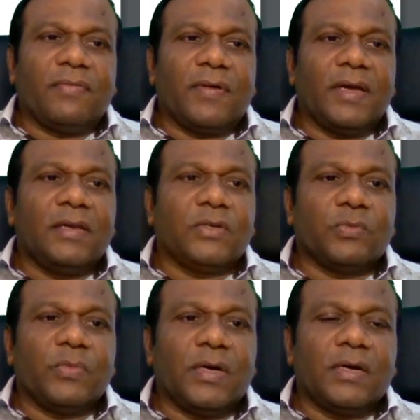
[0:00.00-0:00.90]
file
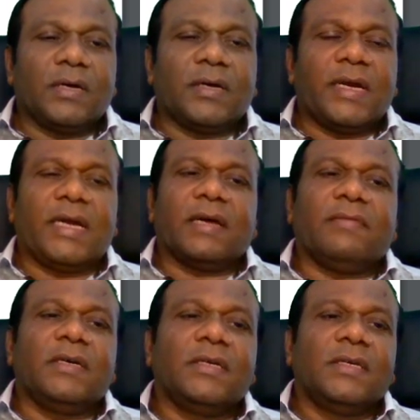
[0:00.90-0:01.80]
to create
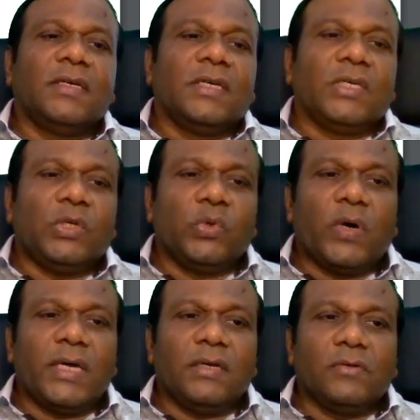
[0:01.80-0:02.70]
our
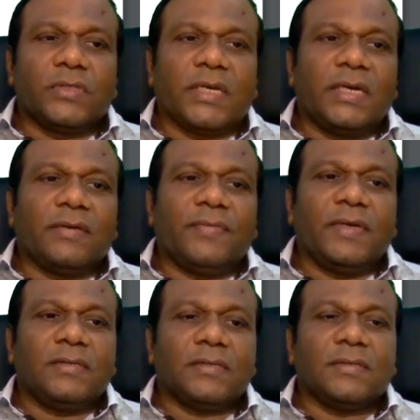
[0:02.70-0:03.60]
UI user
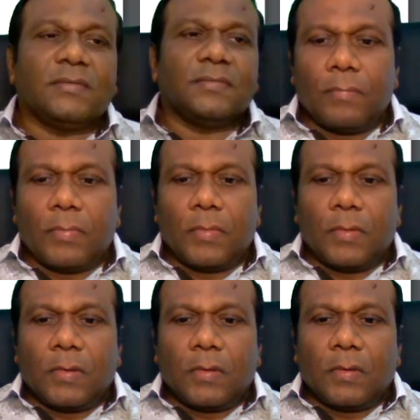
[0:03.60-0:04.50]
interface.
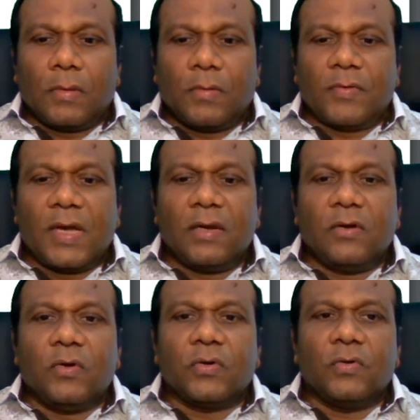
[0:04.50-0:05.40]
So I'll
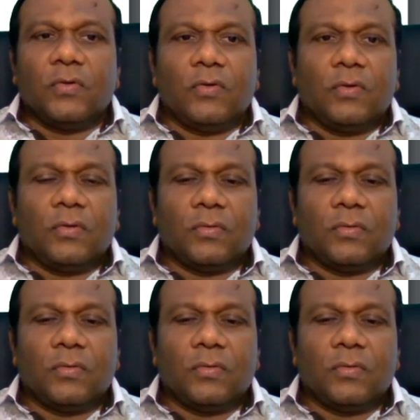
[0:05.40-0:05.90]
go to